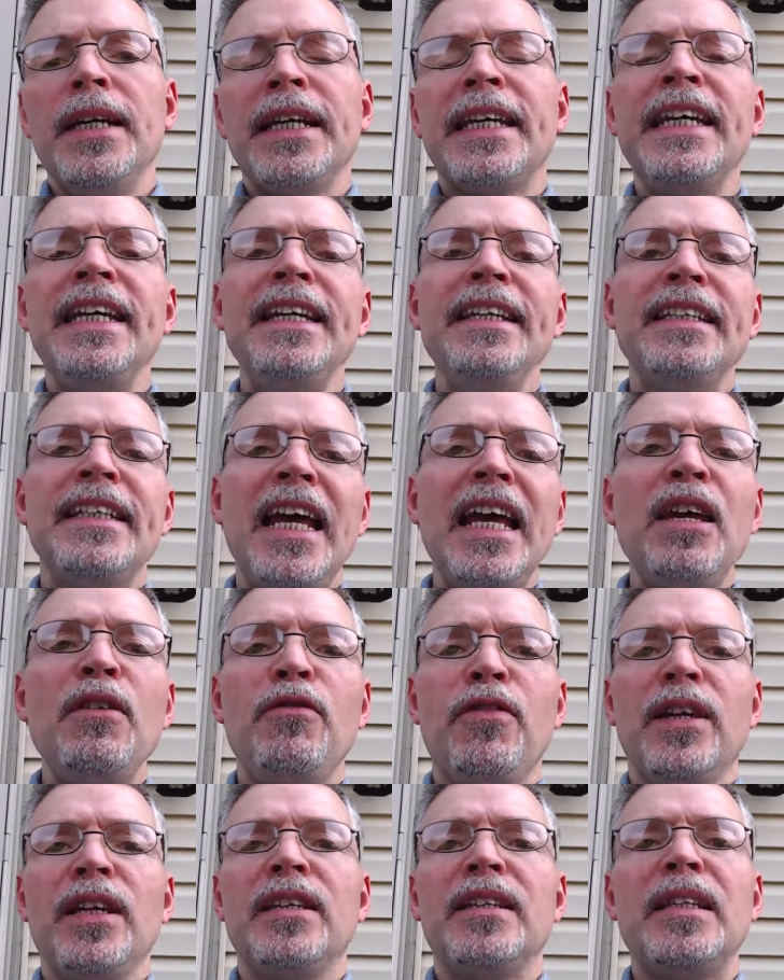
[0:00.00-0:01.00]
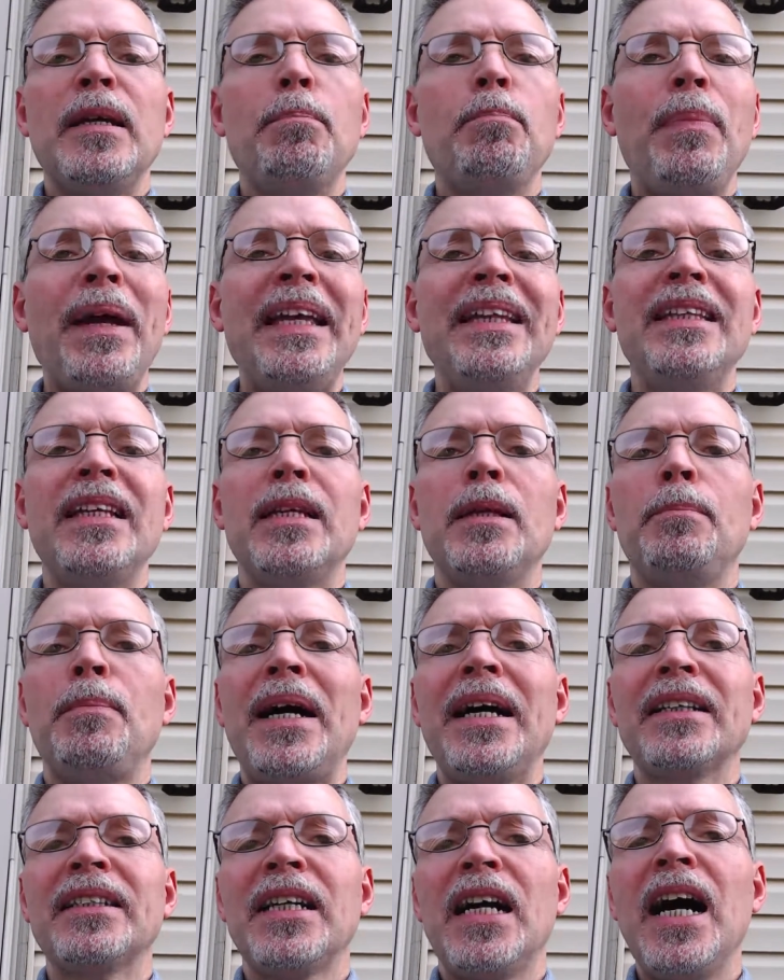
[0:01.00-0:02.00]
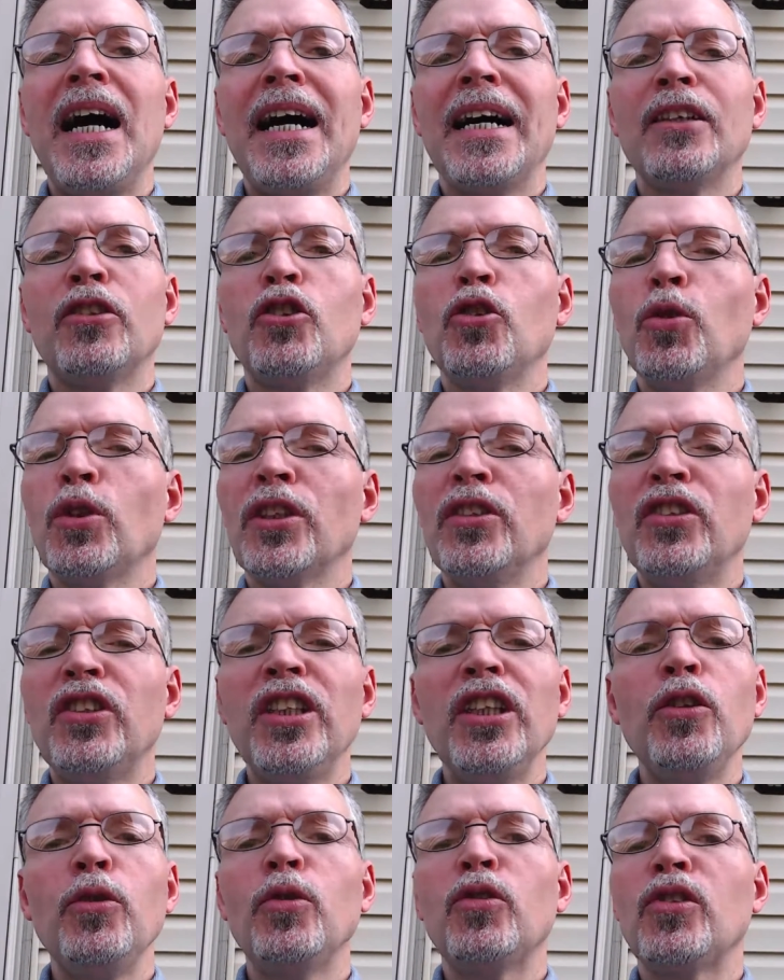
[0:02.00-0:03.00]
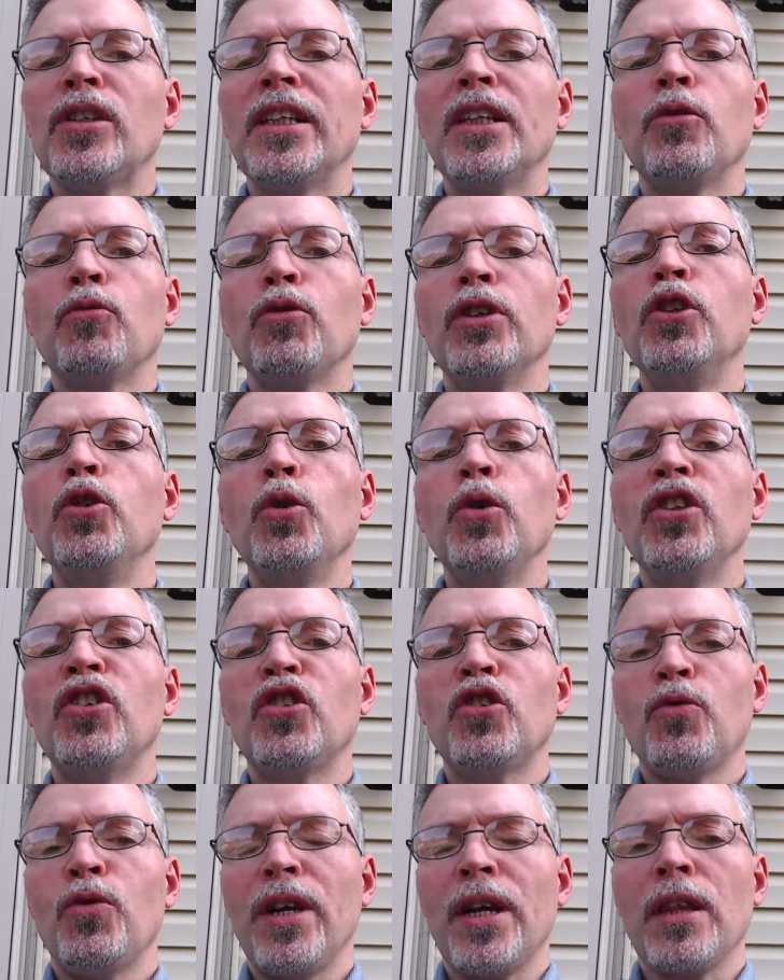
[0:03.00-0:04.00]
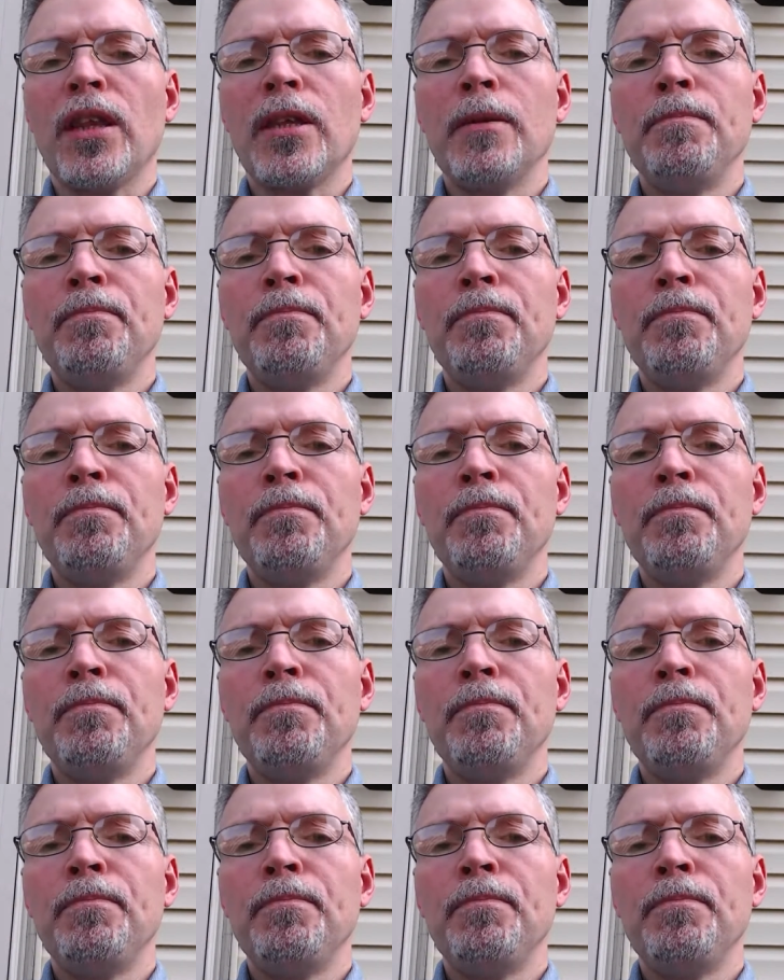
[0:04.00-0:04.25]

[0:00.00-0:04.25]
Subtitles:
King David depended upon God to continuously renew his strength.